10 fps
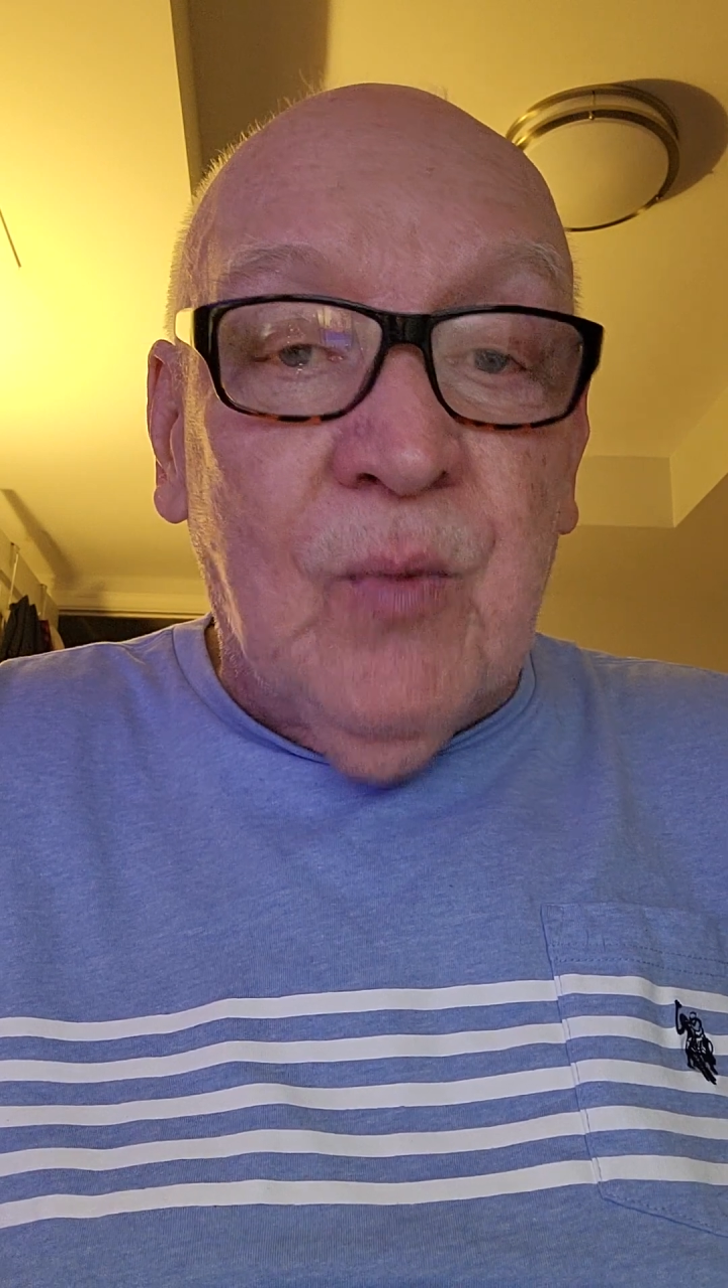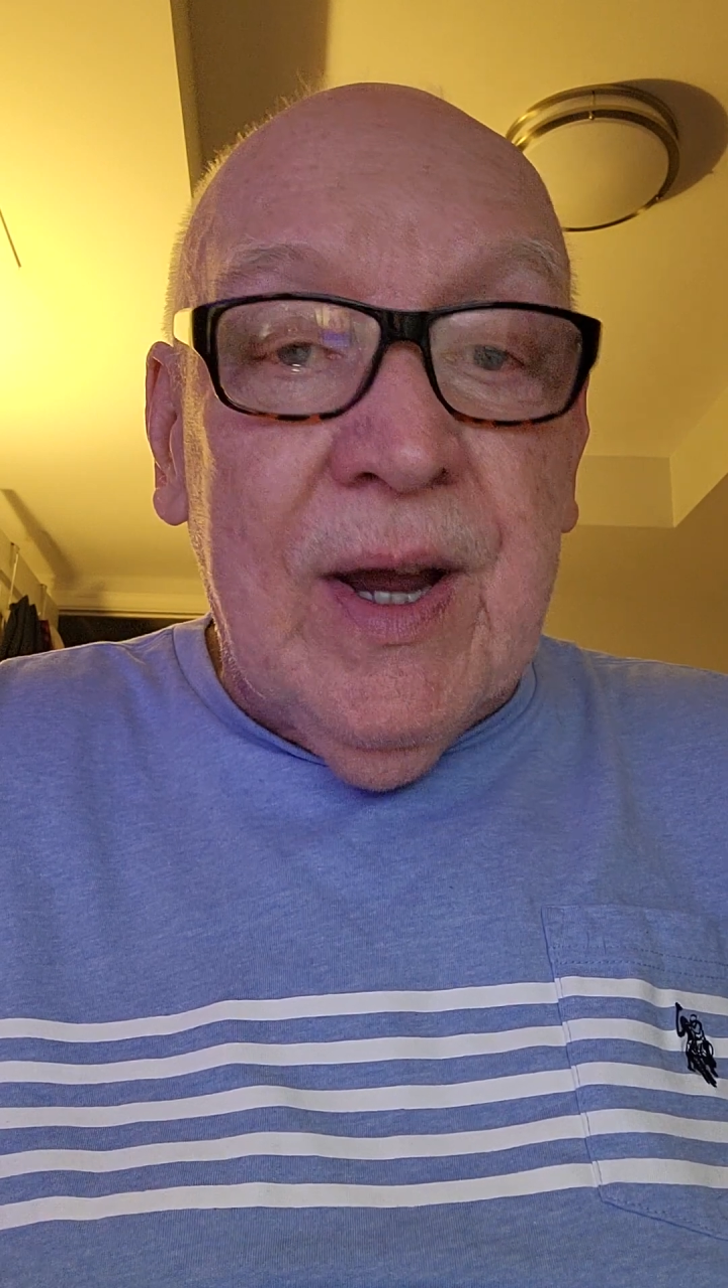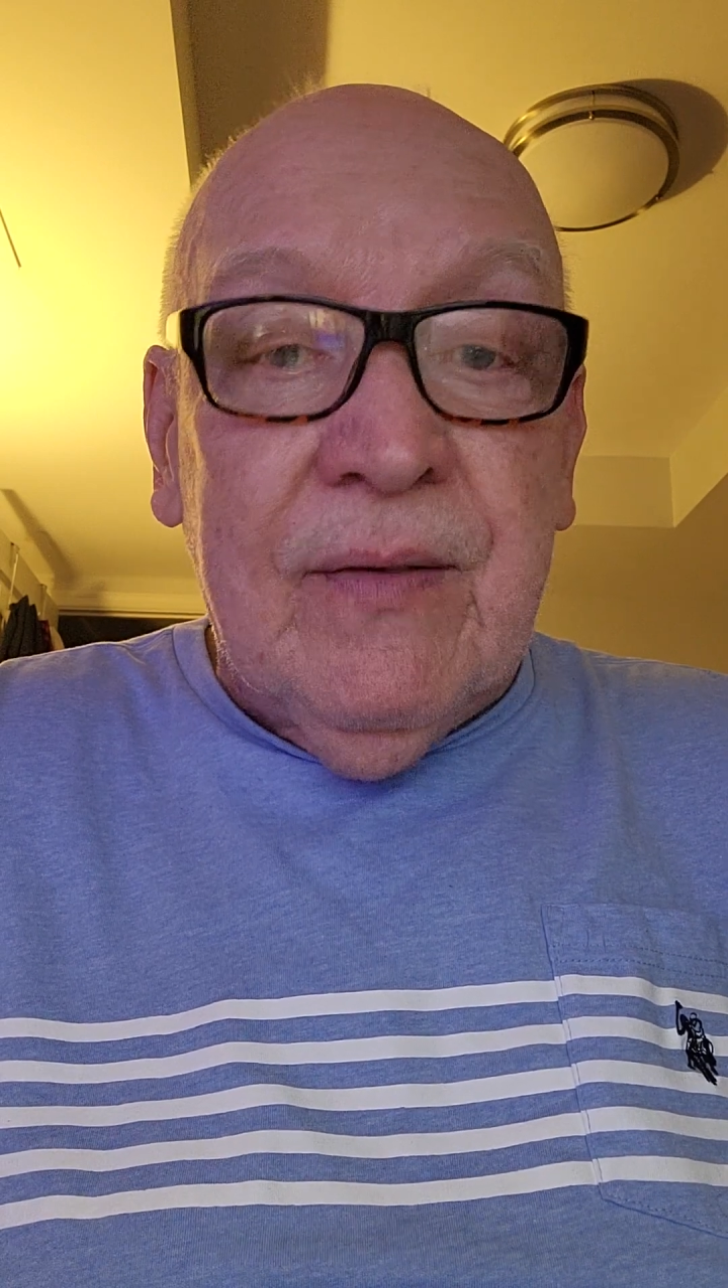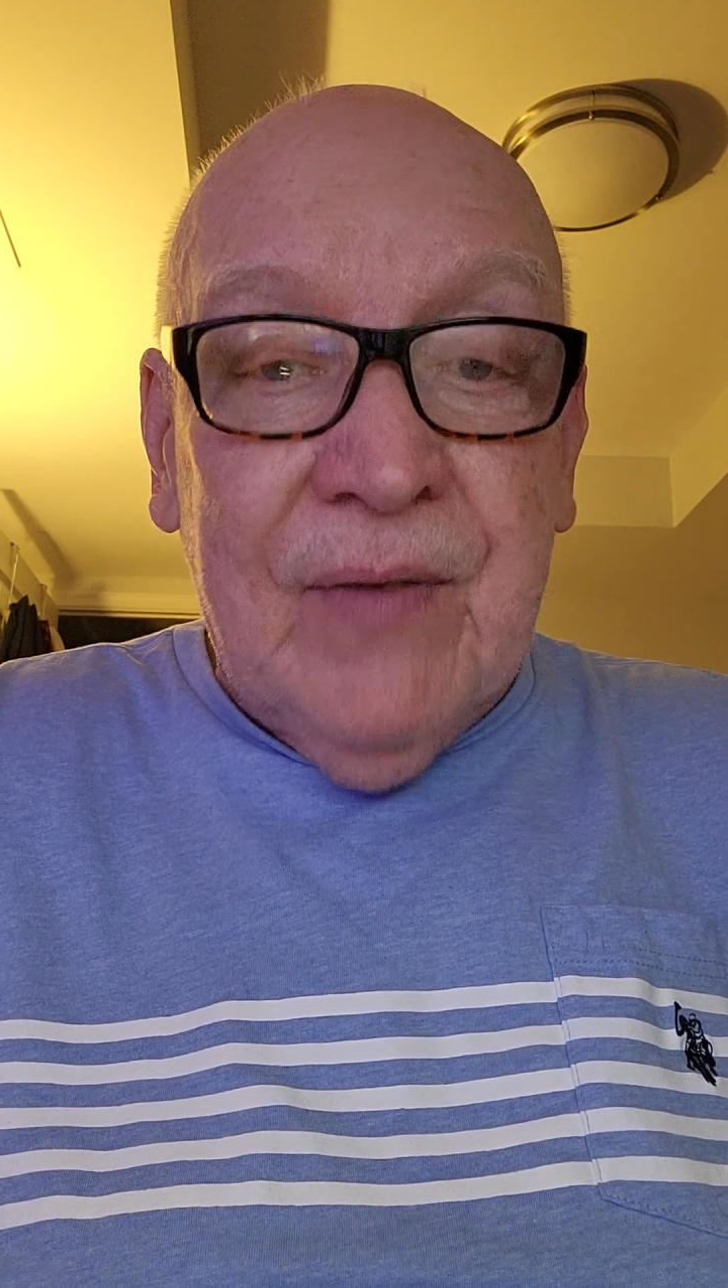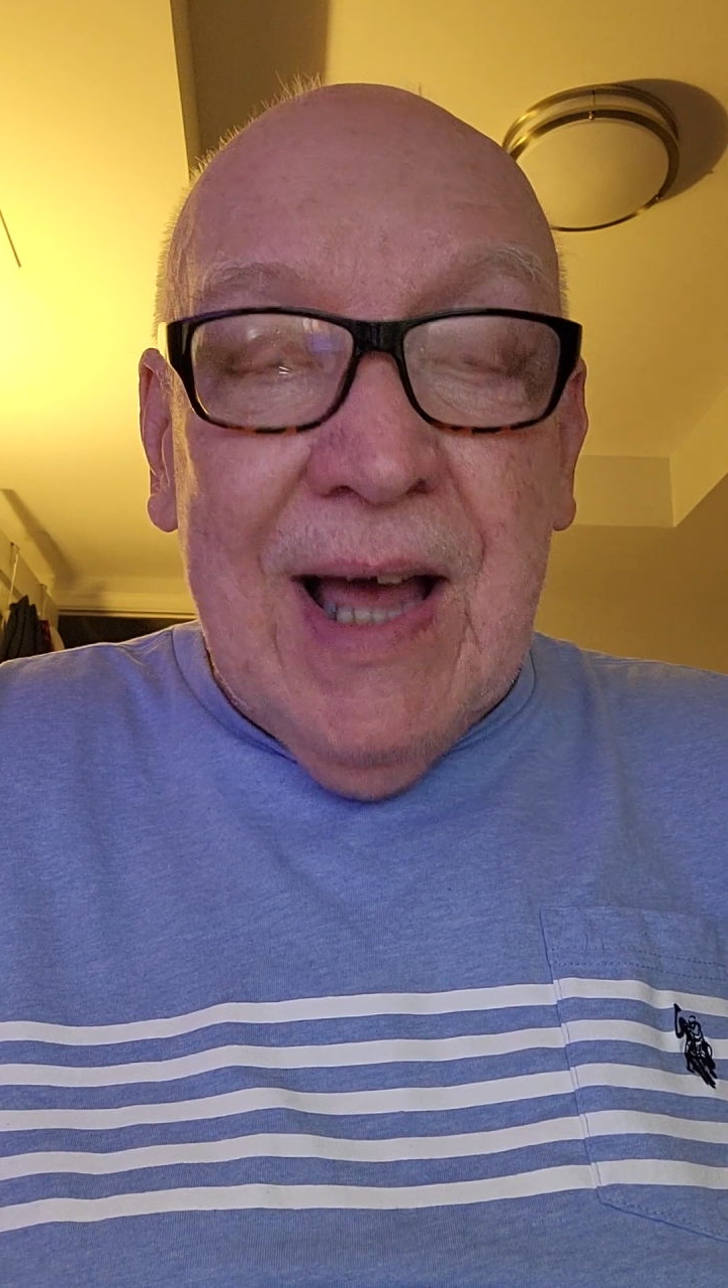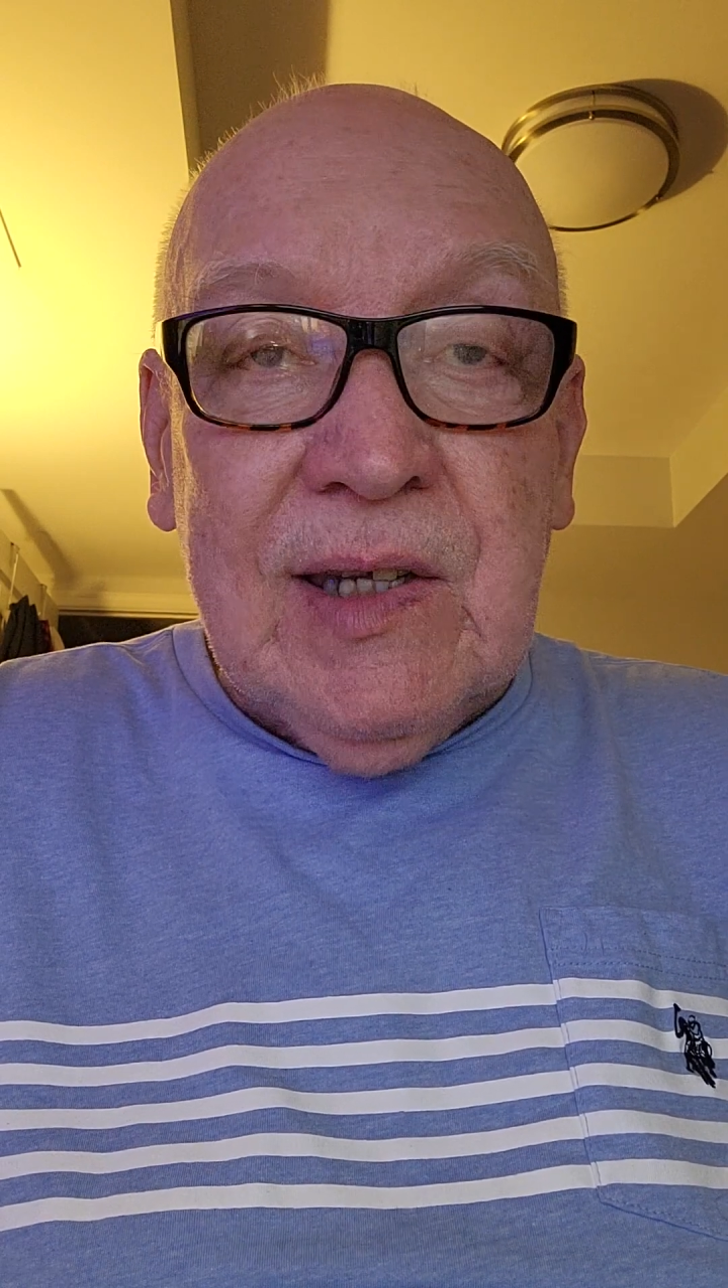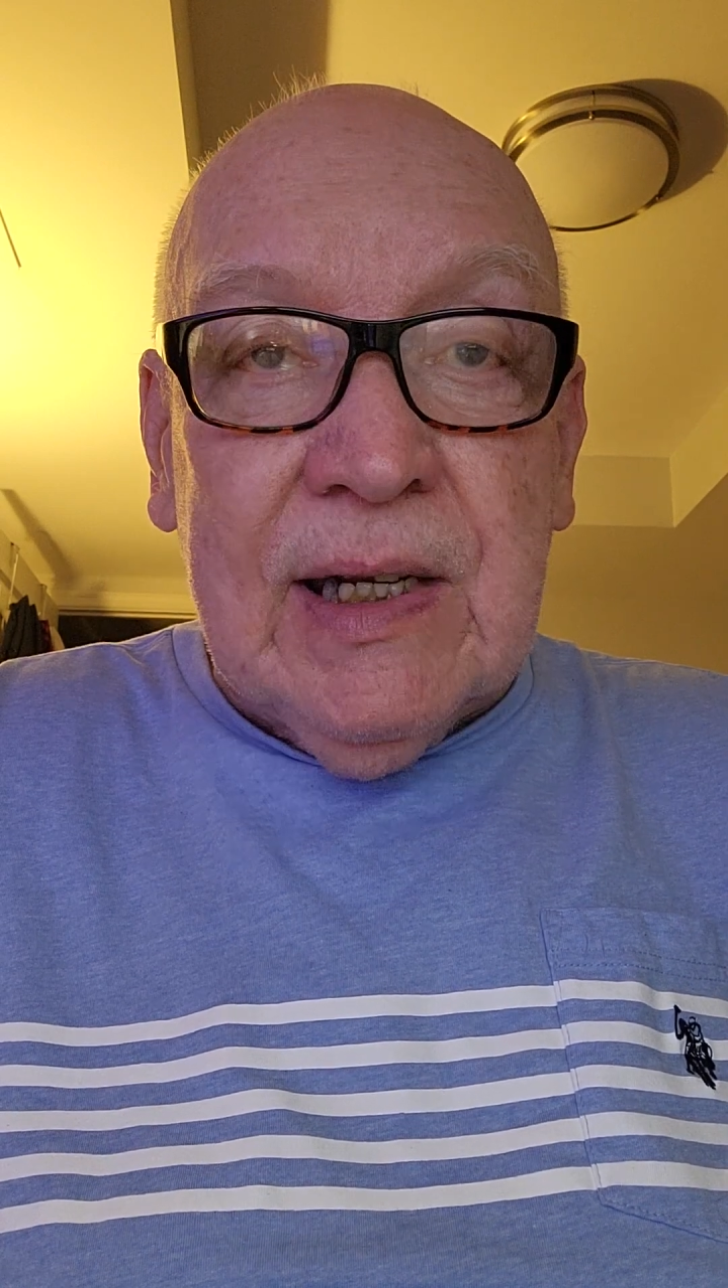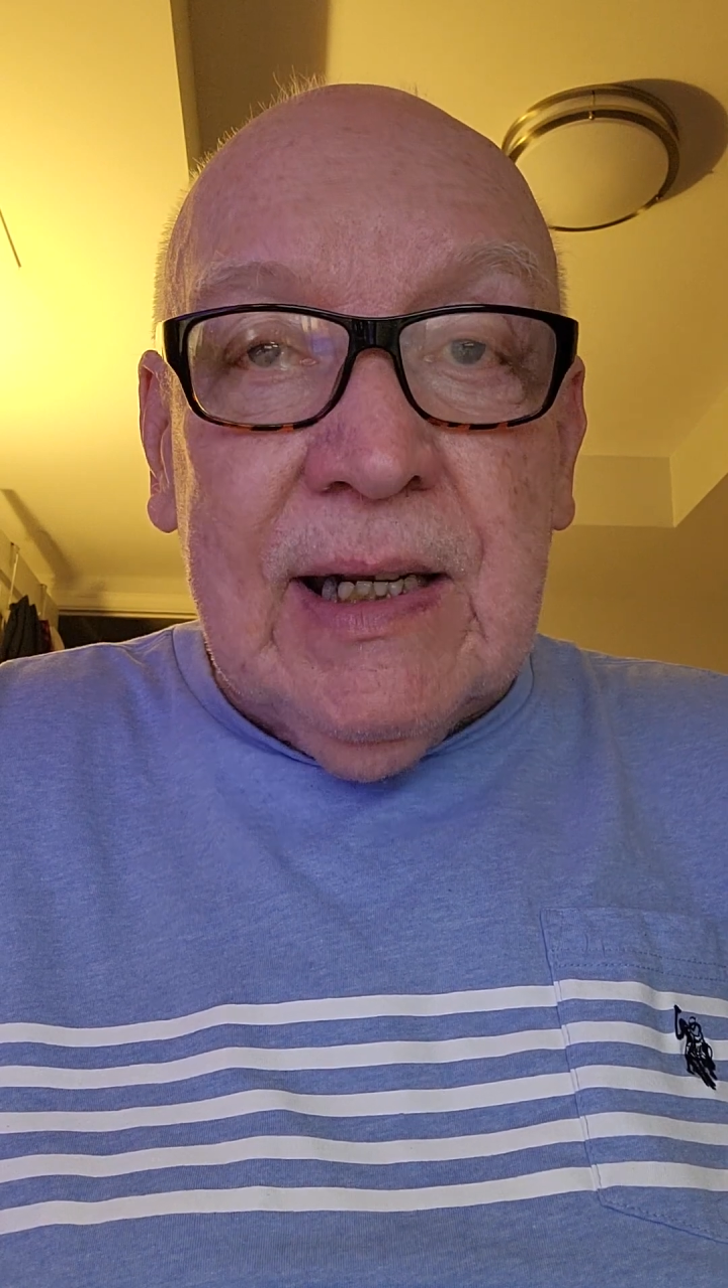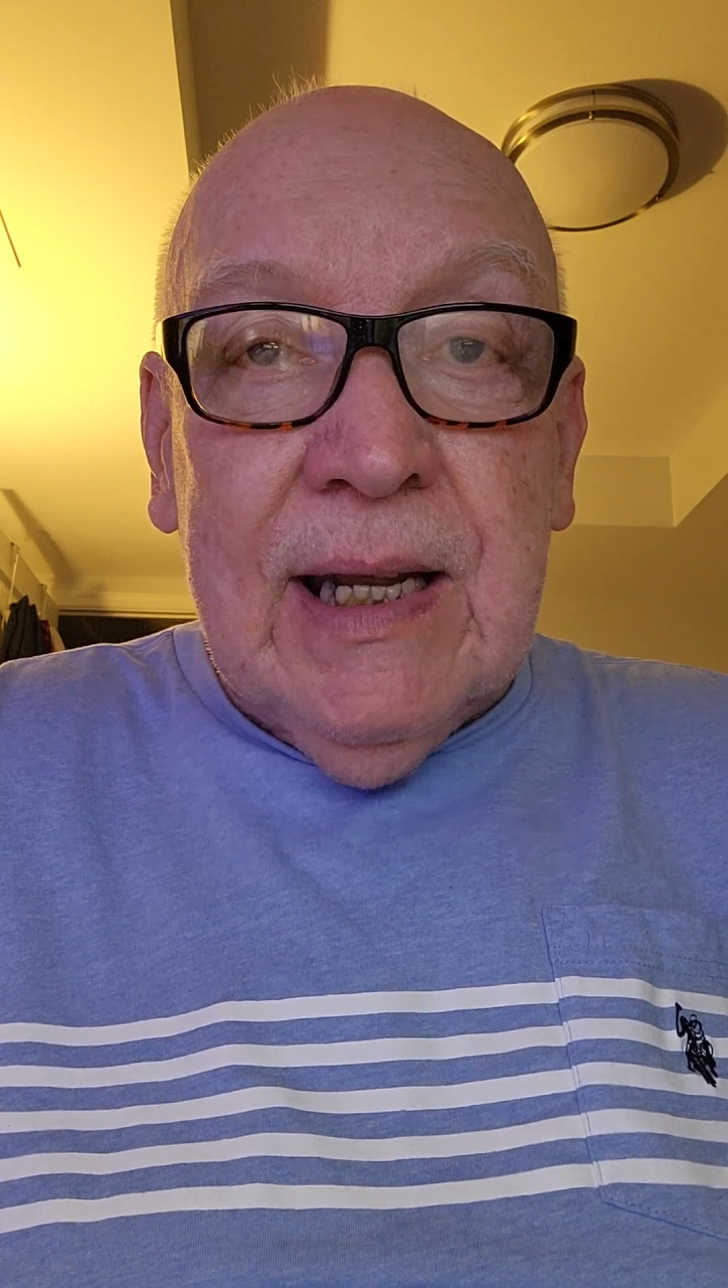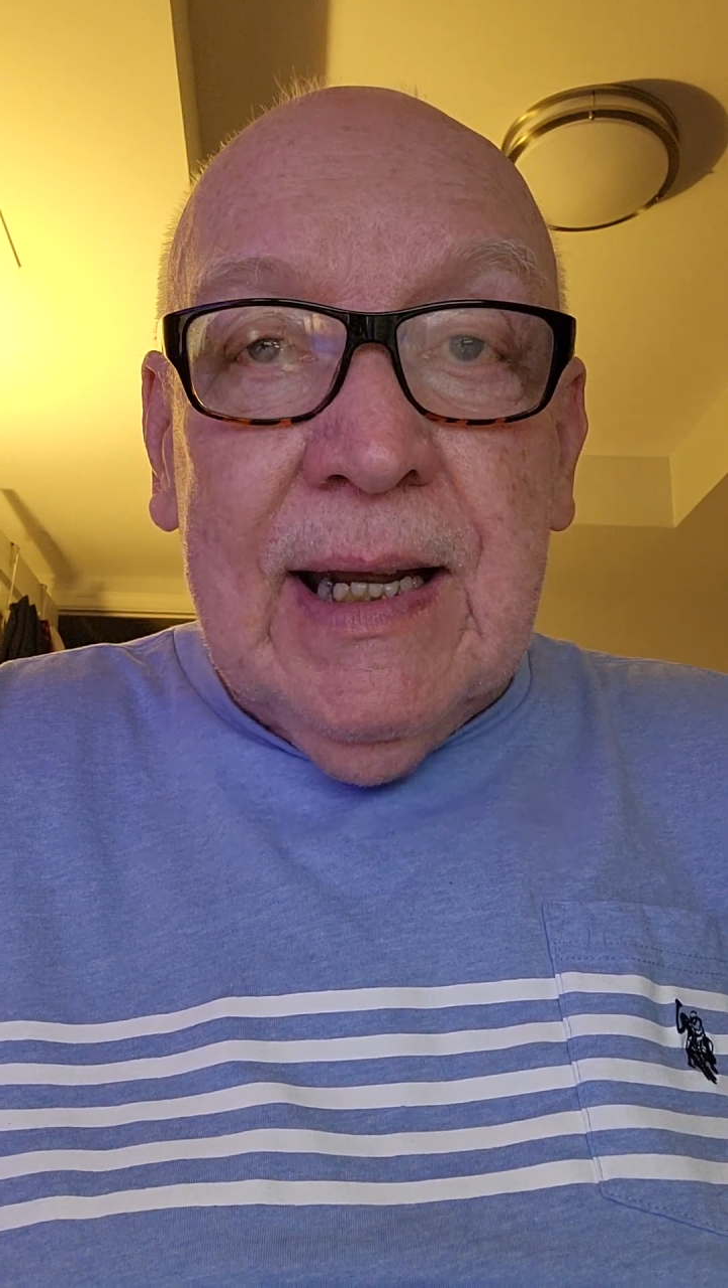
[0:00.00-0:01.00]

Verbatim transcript: way of fasting